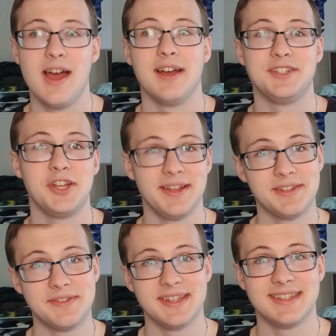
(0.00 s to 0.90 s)
a
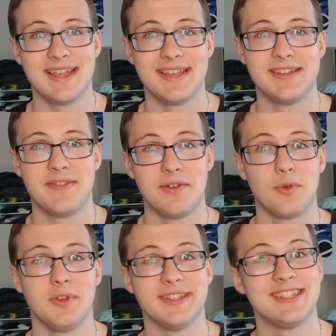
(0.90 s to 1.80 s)
chance of success if they
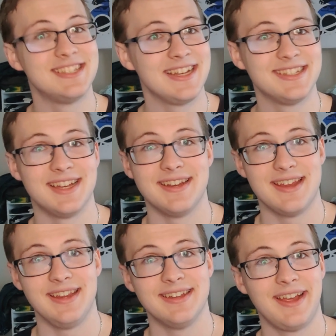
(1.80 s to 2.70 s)
roll a 6 on
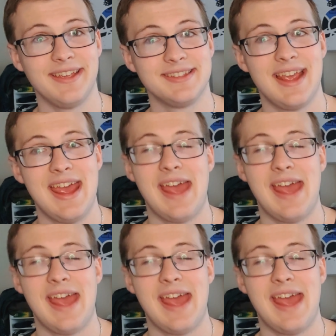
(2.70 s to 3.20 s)
any dice,